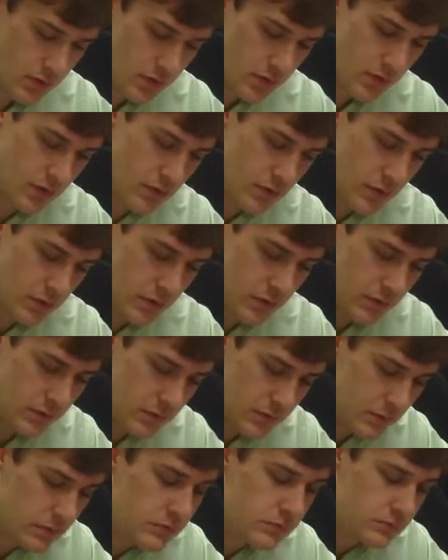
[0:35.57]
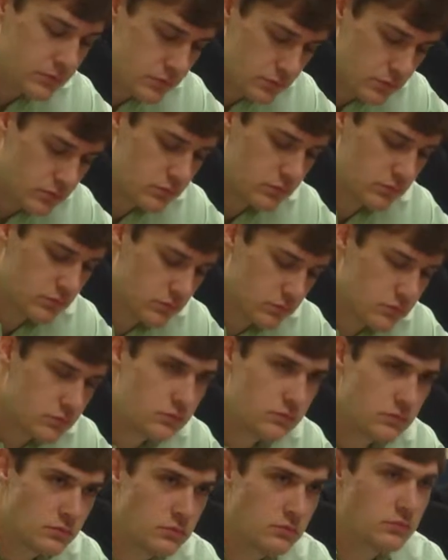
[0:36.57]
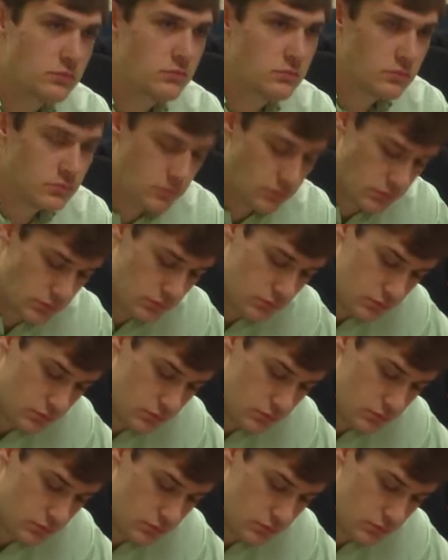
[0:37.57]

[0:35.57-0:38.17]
It's very poor. I've been completely unsatisfied with